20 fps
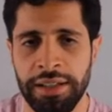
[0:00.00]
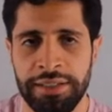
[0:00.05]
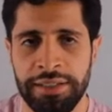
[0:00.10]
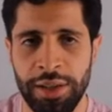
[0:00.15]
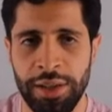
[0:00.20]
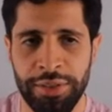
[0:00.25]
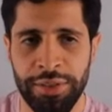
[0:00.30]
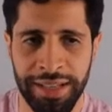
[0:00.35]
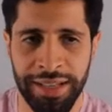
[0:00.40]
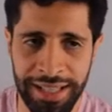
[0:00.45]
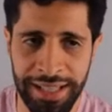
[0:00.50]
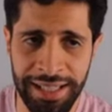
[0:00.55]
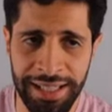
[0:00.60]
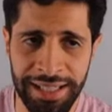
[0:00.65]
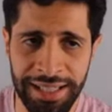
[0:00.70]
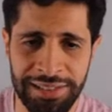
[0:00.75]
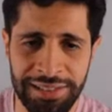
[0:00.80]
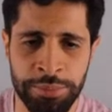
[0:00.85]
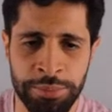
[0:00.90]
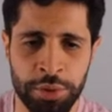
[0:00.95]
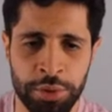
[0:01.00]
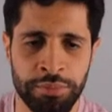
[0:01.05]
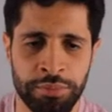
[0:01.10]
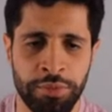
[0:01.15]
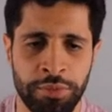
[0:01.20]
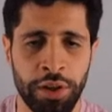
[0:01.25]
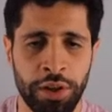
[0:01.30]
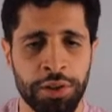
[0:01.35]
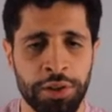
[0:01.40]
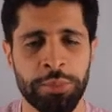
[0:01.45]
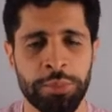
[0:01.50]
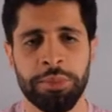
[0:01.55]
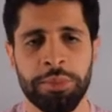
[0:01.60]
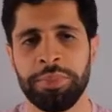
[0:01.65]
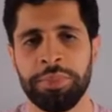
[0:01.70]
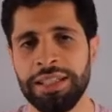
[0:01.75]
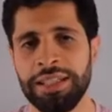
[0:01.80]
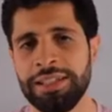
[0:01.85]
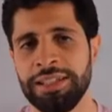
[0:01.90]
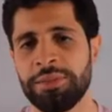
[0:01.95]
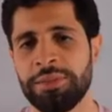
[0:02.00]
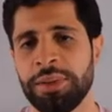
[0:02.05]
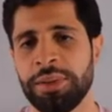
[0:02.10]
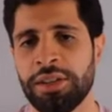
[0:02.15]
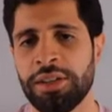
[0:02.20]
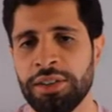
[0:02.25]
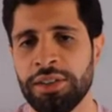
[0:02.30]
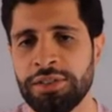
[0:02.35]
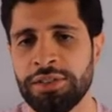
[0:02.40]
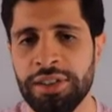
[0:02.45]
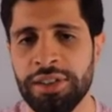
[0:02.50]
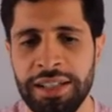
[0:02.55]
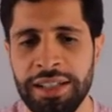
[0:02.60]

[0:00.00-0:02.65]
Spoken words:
Now the king is the most vulnerable piece because